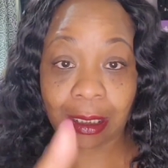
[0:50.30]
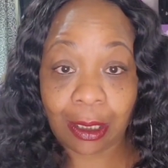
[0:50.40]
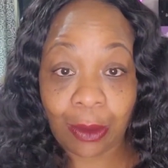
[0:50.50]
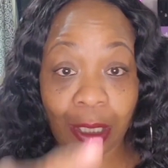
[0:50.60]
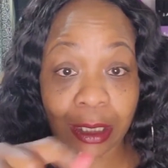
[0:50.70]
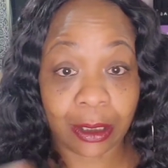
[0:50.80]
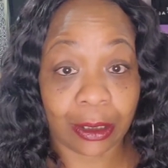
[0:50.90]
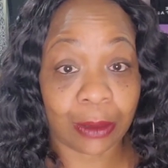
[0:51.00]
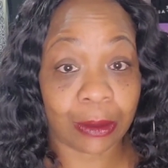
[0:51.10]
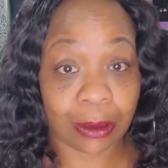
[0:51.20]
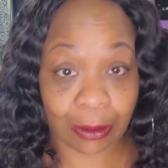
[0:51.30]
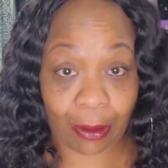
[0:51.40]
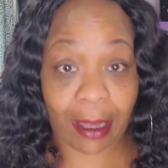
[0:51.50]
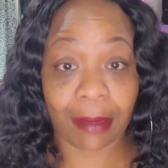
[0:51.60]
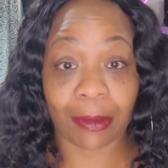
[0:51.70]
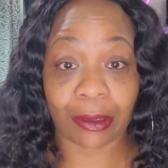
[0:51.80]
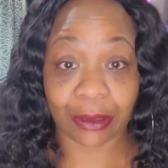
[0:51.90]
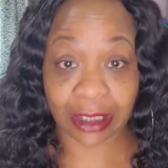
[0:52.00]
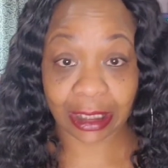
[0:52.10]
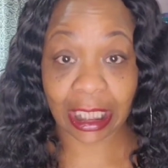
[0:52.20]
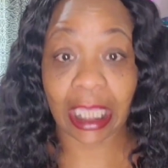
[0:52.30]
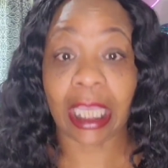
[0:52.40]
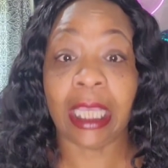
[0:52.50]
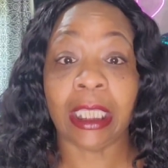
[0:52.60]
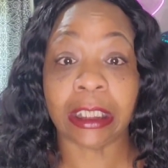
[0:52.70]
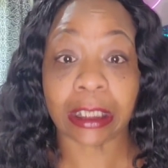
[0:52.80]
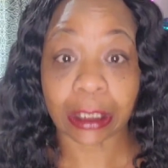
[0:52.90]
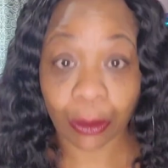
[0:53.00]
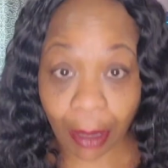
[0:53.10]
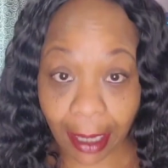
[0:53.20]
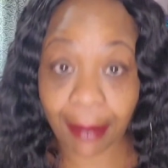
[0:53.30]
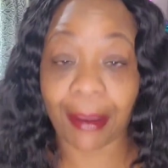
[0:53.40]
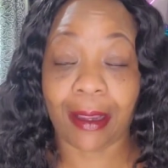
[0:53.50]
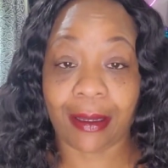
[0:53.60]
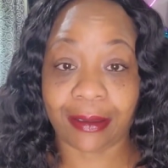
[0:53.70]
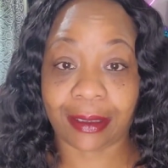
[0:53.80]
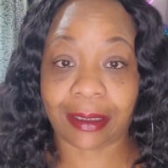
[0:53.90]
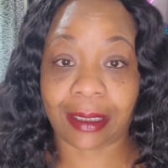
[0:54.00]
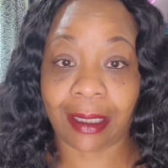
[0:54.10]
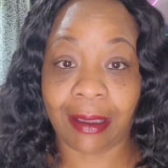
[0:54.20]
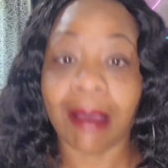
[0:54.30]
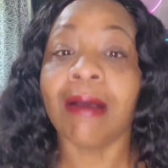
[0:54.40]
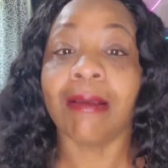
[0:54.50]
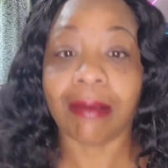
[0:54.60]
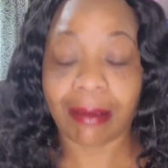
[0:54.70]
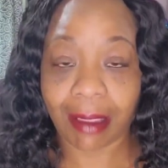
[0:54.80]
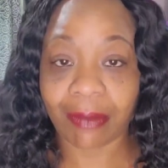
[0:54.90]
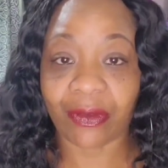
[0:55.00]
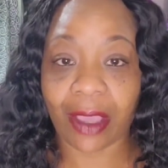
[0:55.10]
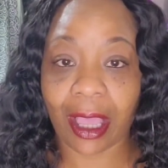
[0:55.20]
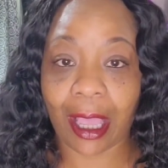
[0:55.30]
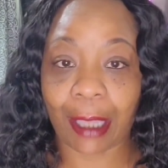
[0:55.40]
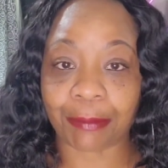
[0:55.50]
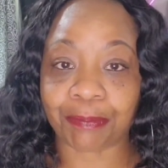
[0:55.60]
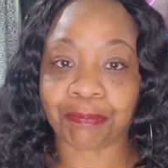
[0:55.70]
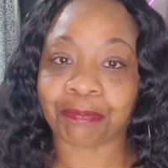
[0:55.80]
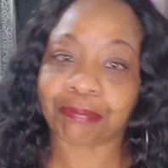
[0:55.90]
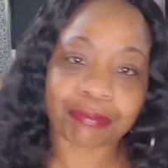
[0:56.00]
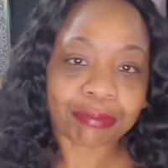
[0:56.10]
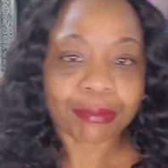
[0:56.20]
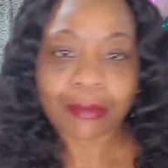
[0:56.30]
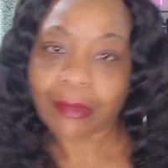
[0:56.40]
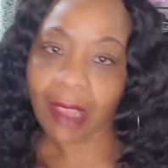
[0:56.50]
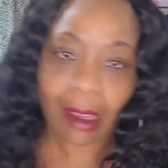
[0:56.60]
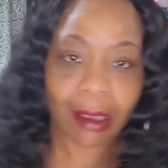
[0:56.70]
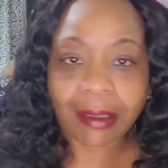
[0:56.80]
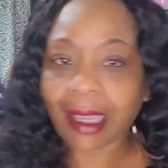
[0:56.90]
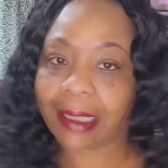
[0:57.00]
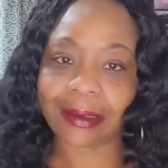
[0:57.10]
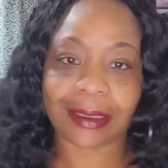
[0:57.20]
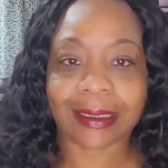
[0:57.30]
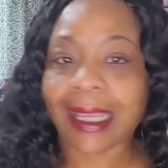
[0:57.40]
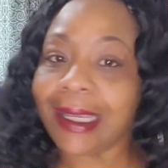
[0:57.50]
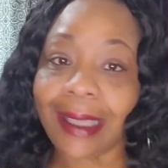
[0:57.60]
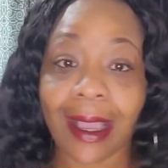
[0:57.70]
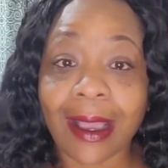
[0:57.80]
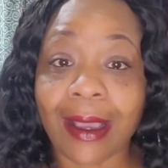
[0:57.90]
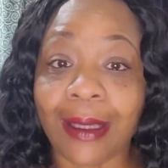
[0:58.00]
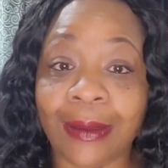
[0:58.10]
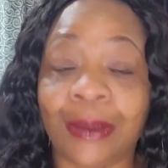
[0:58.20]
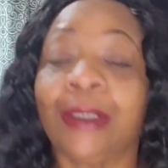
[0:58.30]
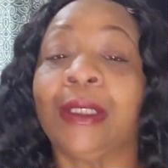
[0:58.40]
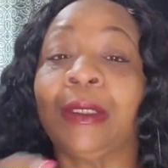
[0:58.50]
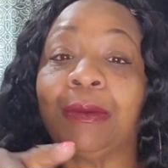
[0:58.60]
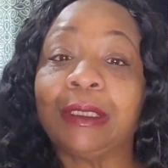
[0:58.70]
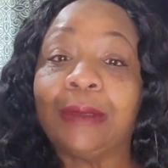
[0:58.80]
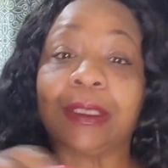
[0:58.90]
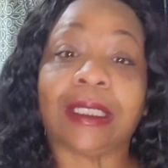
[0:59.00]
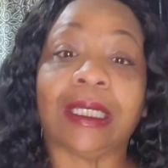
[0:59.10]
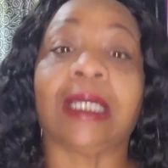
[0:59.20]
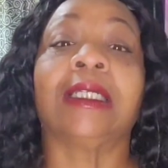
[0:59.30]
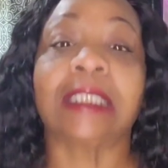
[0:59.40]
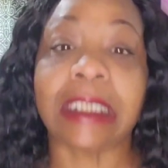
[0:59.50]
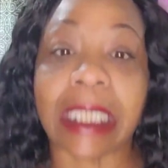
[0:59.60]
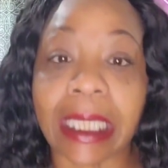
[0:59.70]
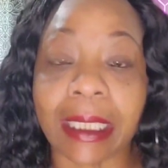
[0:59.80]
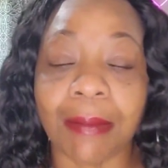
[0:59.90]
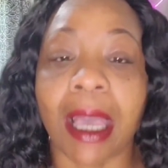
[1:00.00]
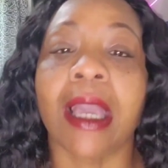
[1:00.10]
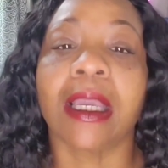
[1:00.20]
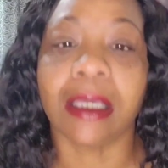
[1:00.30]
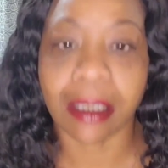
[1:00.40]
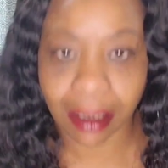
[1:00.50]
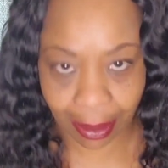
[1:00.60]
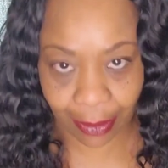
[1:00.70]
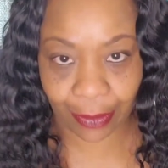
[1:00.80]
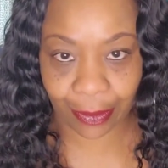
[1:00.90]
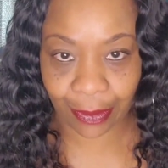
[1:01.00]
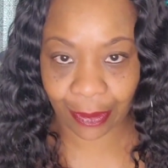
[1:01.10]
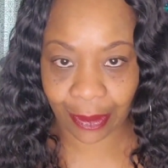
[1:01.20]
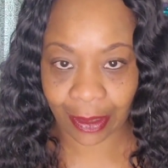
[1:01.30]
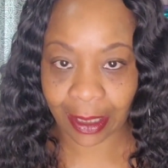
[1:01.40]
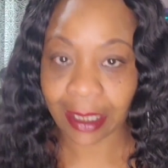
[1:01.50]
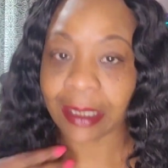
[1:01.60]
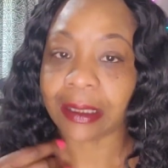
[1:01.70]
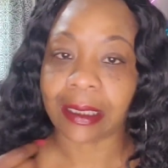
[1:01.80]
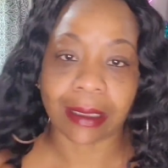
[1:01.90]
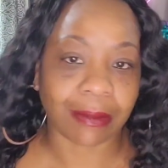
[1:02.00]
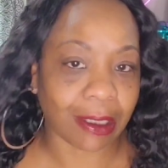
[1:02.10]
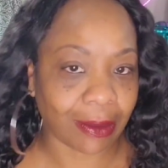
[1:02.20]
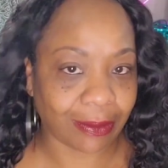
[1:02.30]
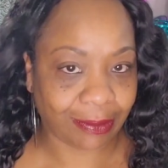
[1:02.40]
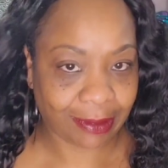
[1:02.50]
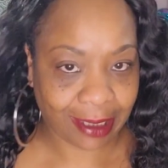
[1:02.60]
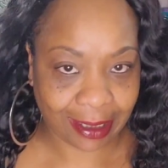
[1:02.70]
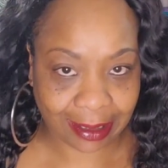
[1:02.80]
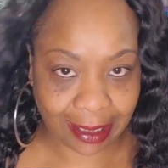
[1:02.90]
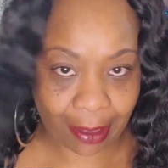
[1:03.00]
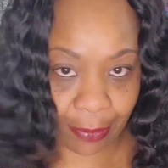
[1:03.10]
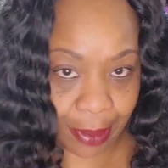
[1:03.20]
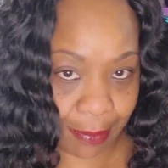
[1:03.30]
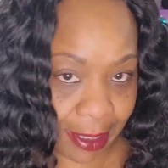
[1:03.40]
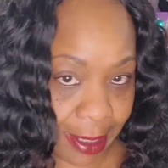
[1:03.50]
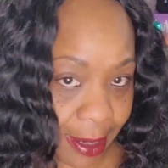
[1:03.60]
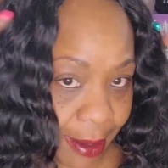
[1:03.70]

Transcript: 200 subscribers. Subscribers. Love y'all. Okay, today, y'all, we doing a Team U. Temu. Y'all see I ran my